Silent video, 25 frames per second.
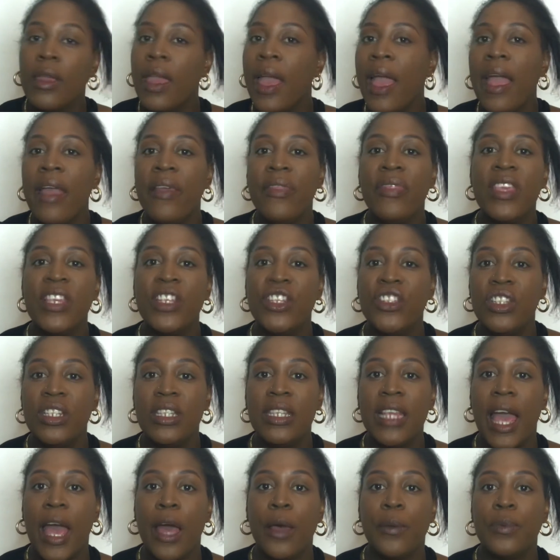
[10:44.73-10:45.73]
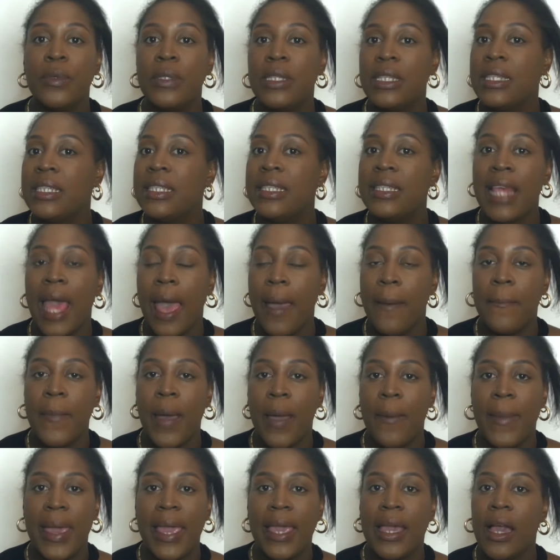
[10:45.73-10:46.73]
And this just helps to set my
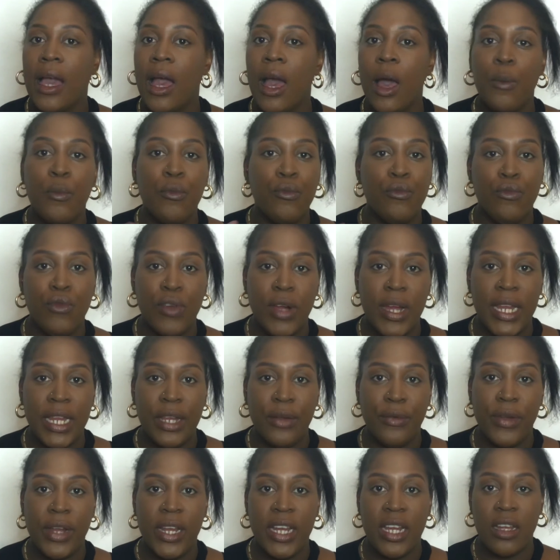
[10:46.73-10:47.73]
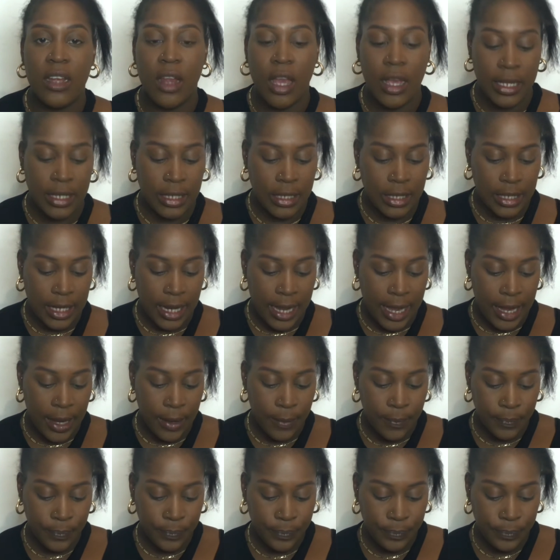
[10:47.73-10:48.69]
makeup really, really nicely.